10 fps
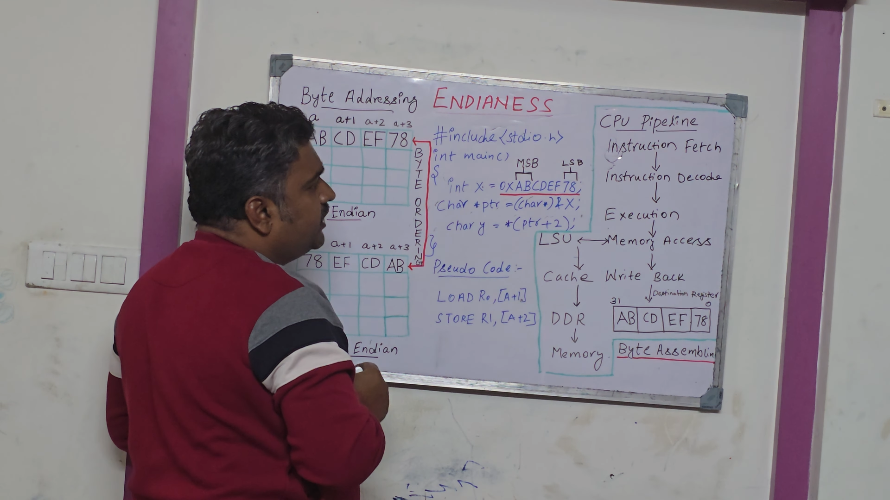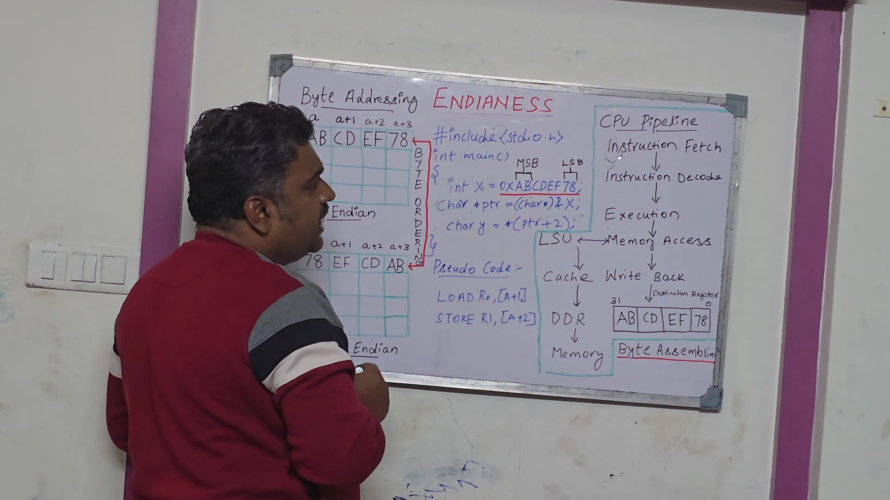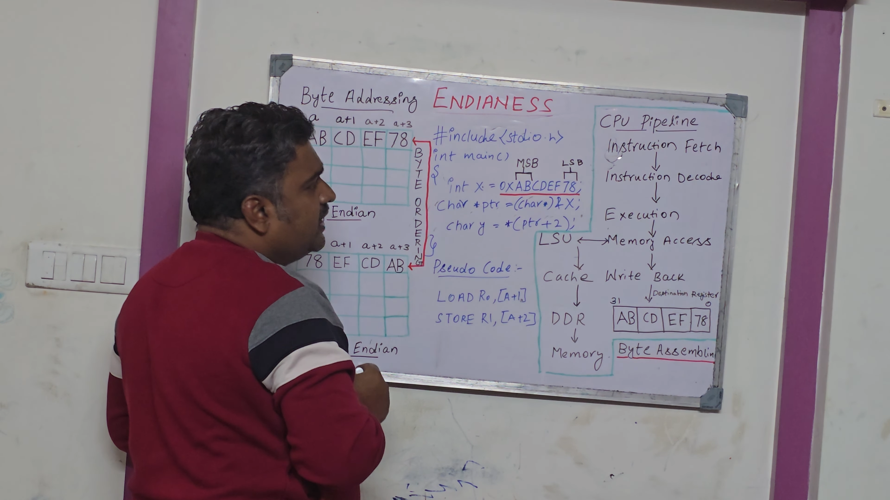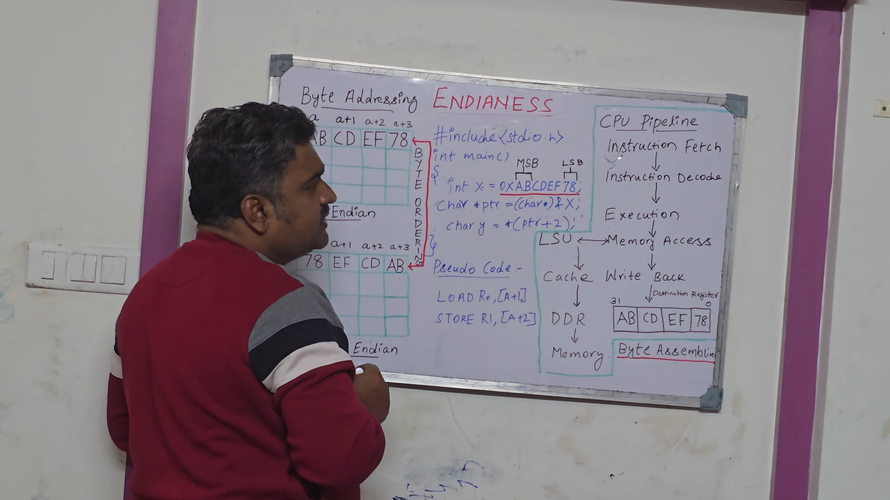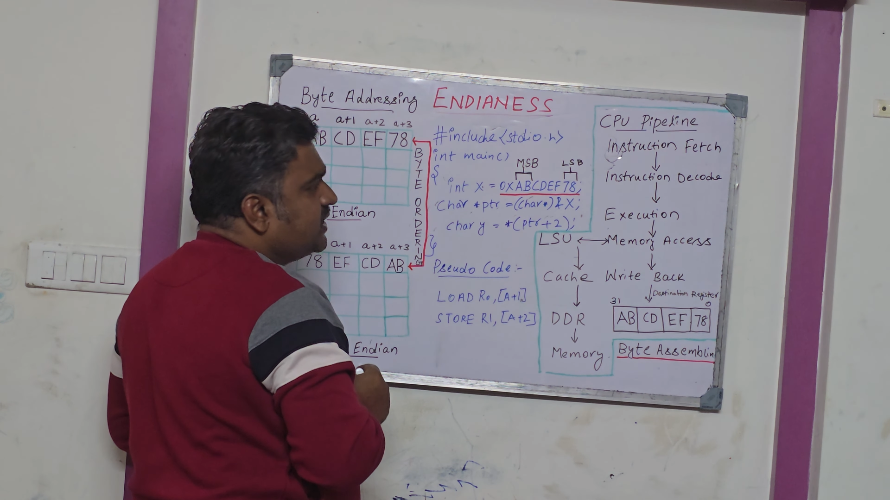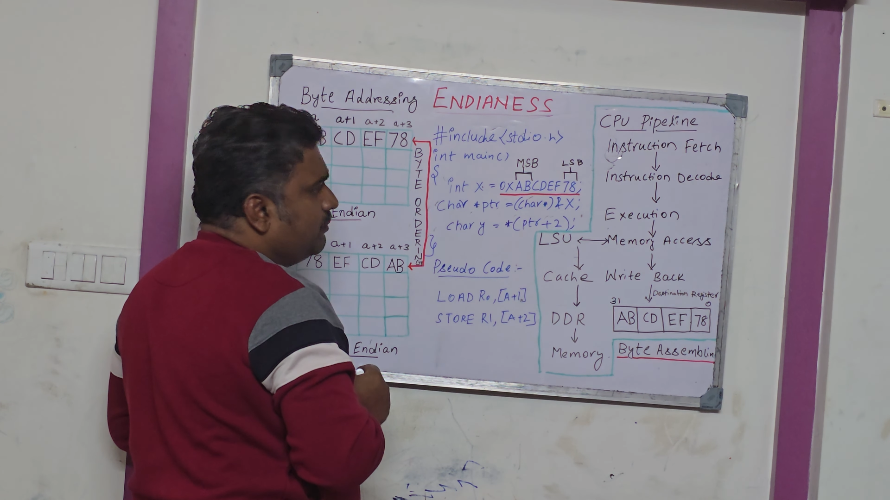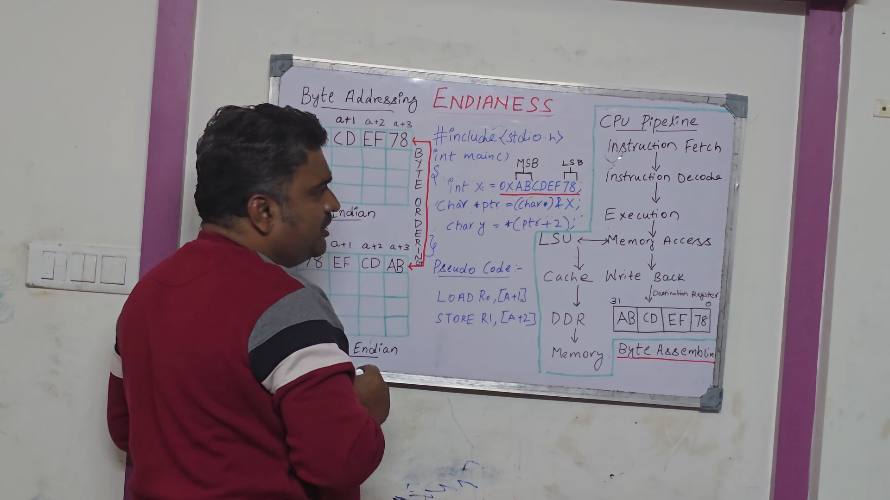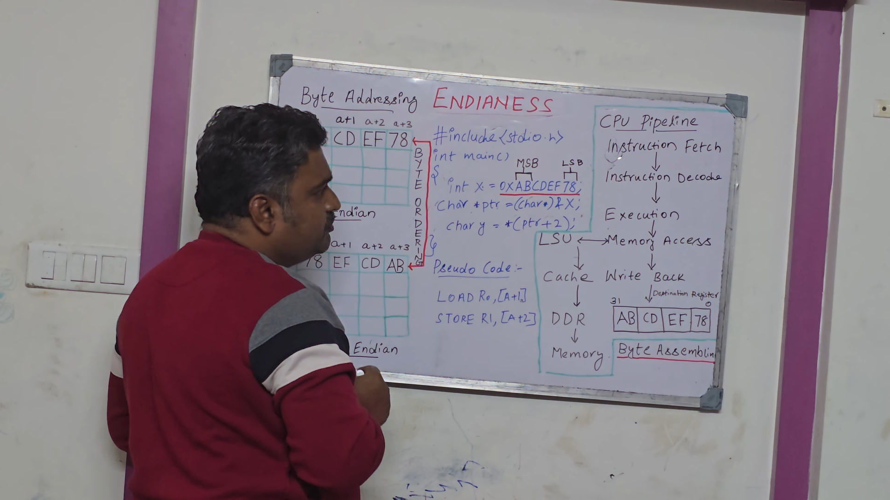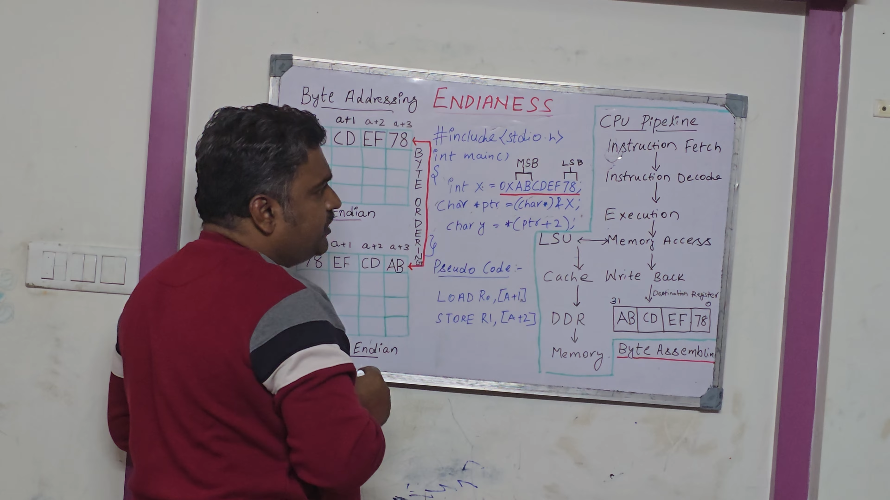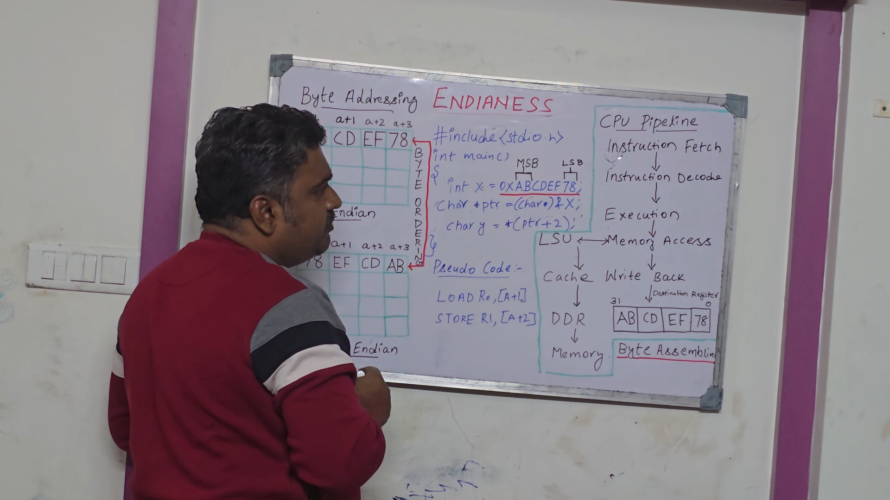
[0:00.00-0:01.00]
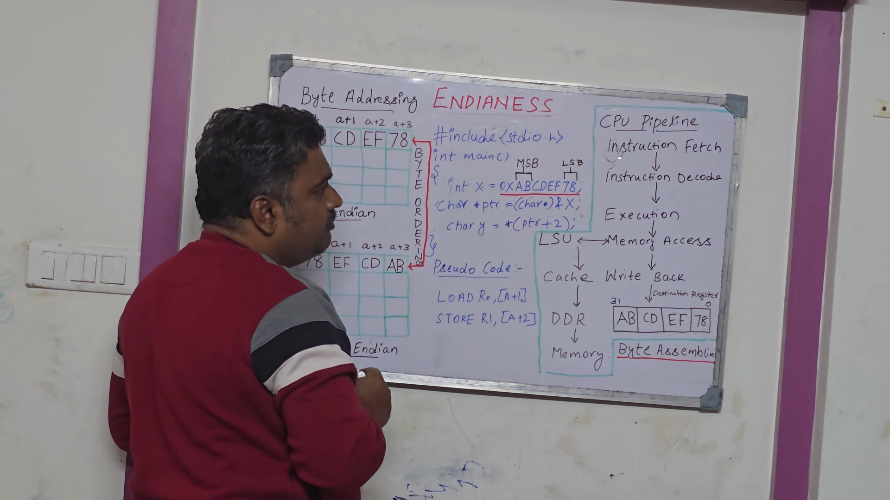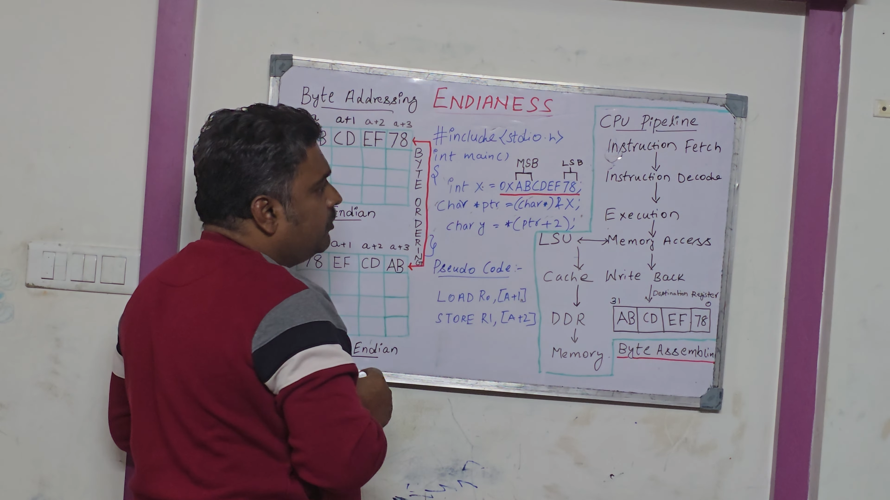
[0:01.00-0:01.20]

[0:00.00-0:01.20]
as MSB,